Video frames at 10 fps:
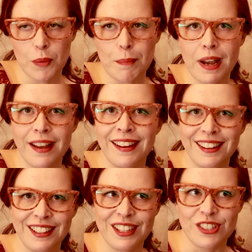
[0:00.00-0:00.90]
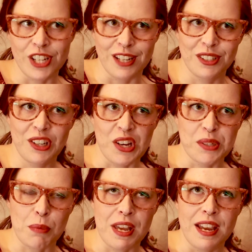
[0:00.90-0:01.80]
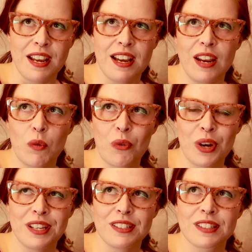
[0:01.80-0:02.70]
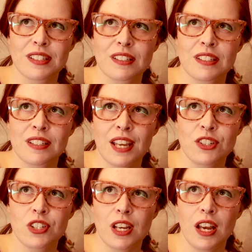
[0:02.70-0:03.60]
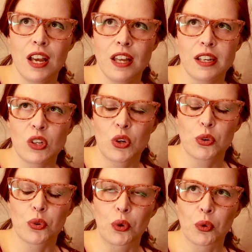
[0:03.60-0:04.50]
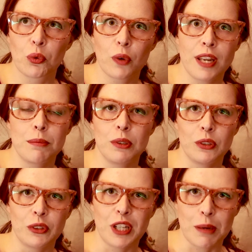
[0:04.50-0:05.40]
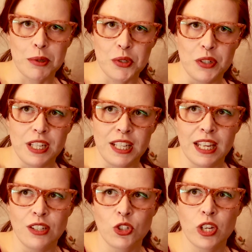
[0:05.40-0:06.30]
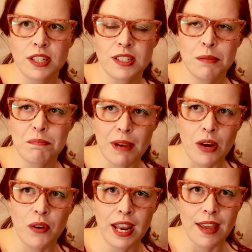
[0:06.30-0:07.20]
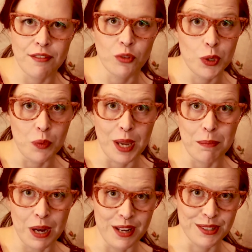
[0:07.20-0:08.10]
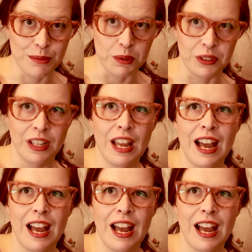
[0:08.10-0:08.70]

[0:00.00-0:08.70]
My Ella Enchanted cosplay was such an incredible learning opportunity in just about every way possible.